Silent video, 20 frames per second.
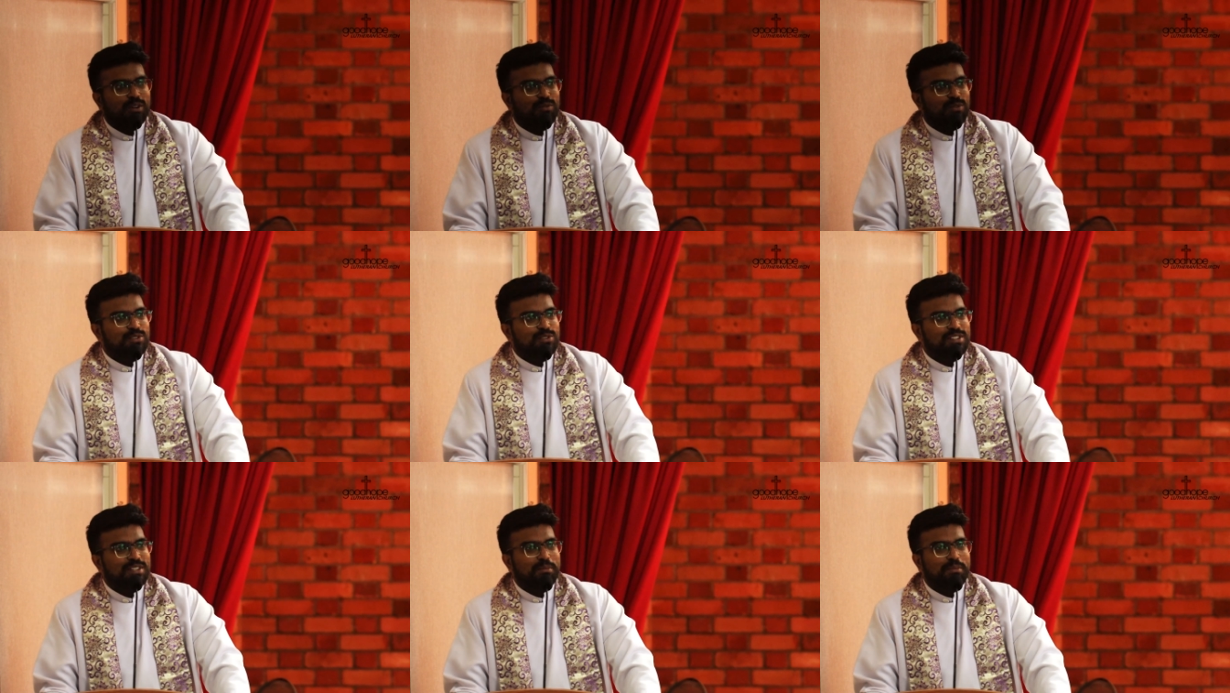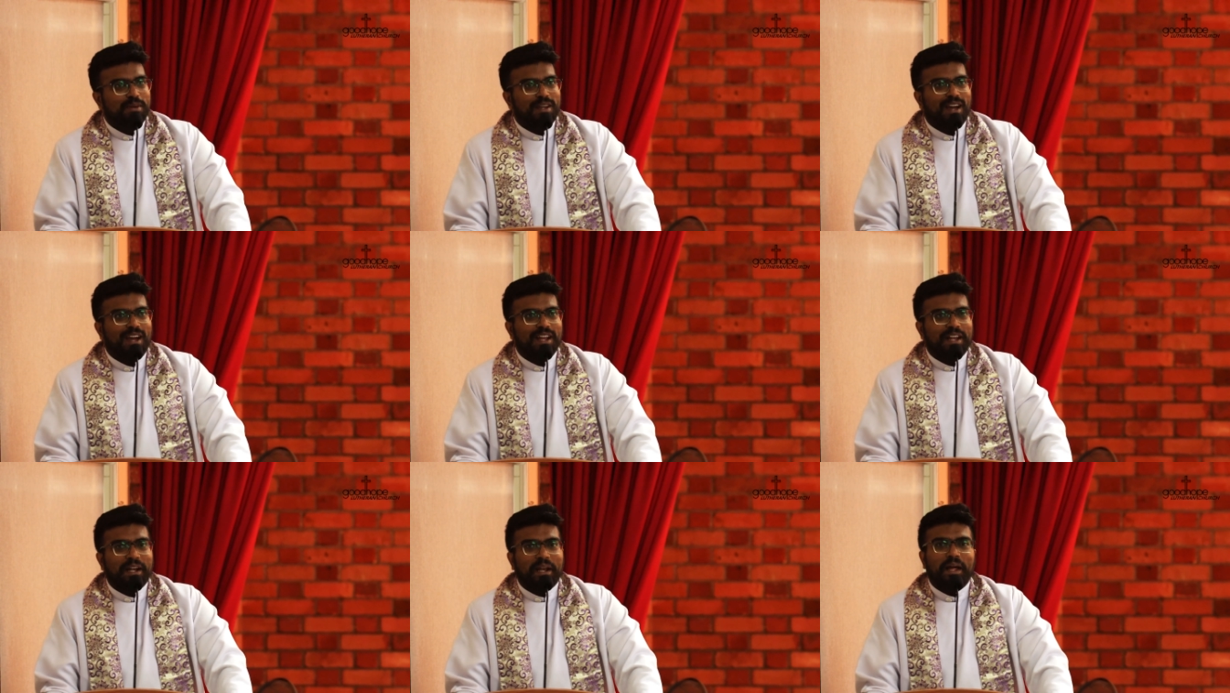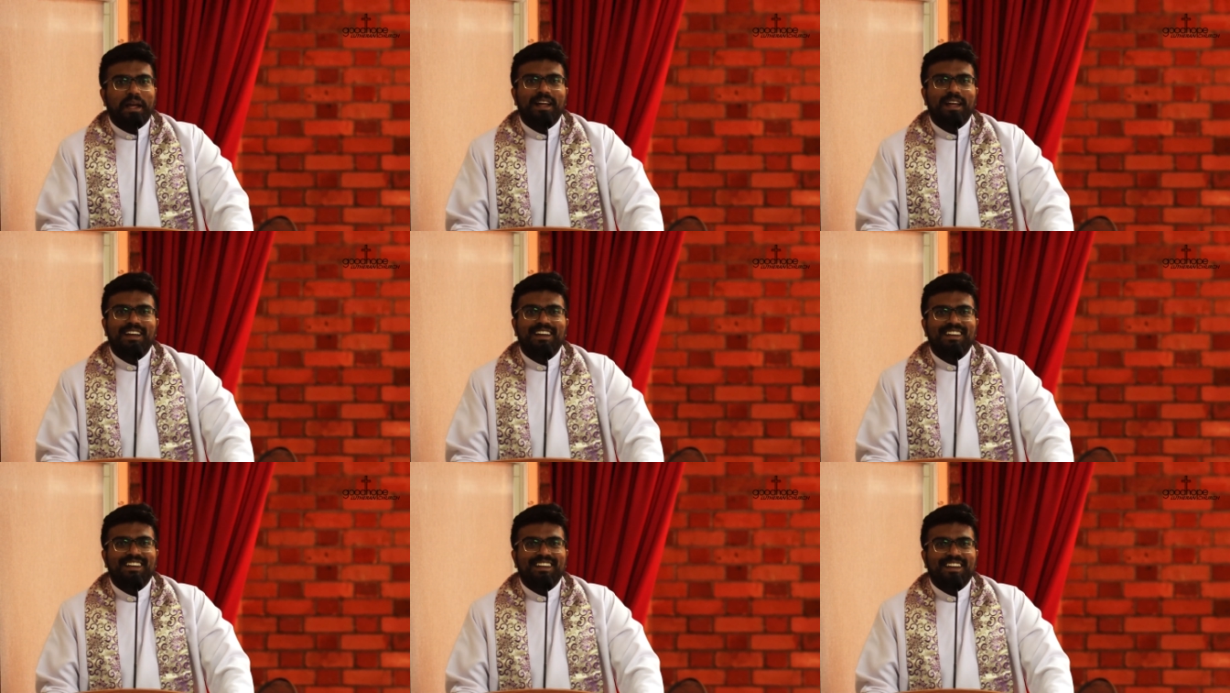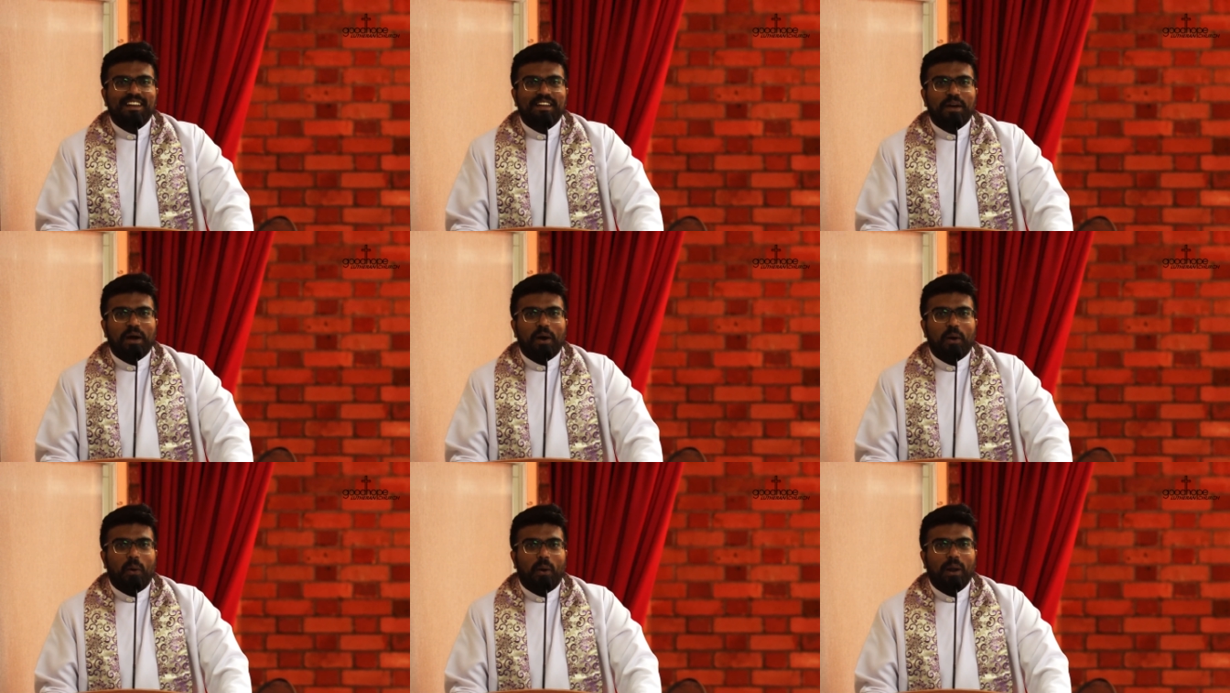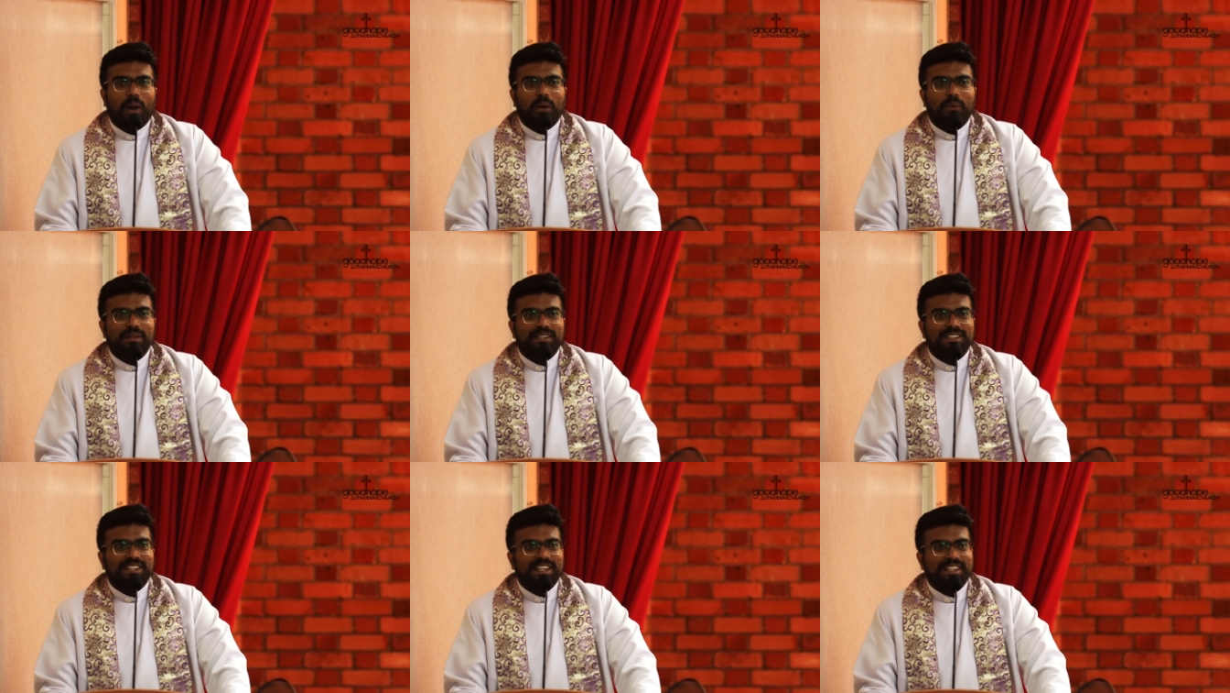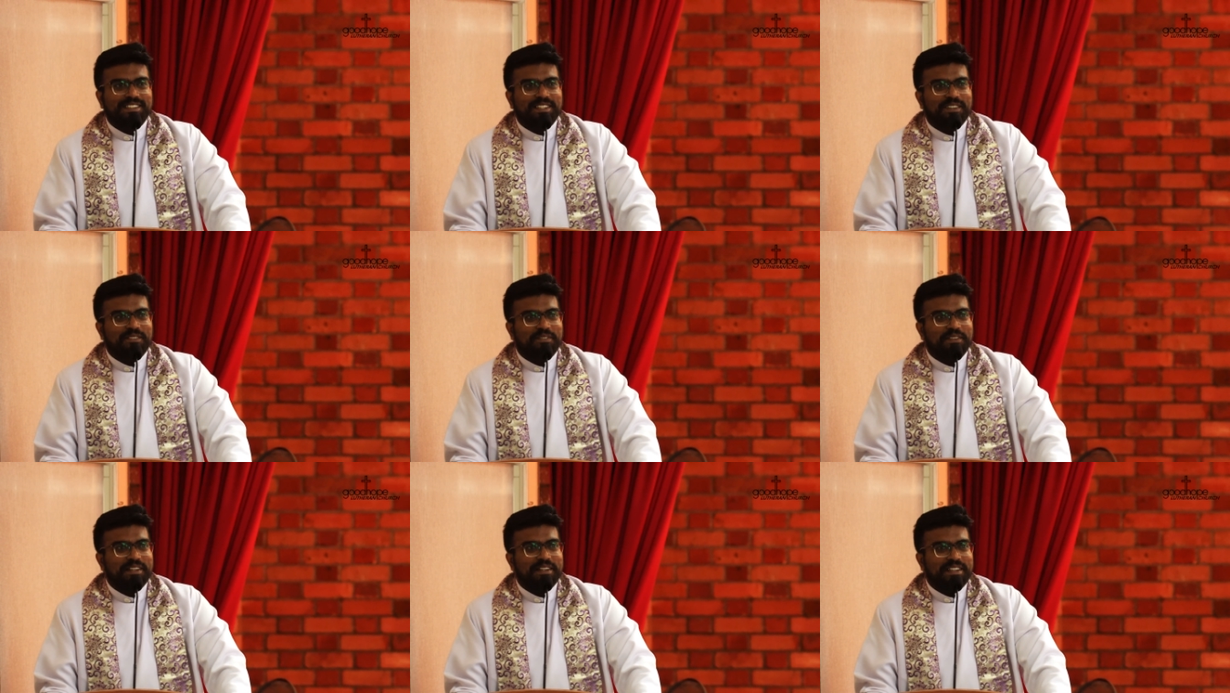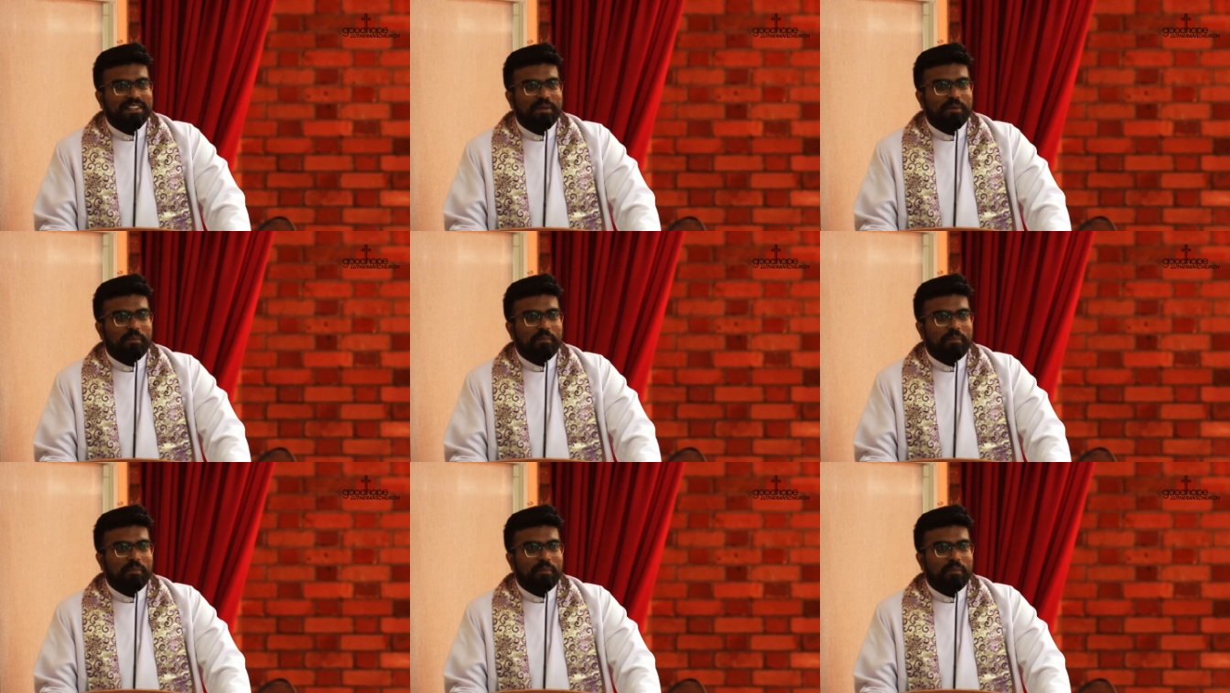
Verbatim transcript: If you see behind, all our chairs are filled.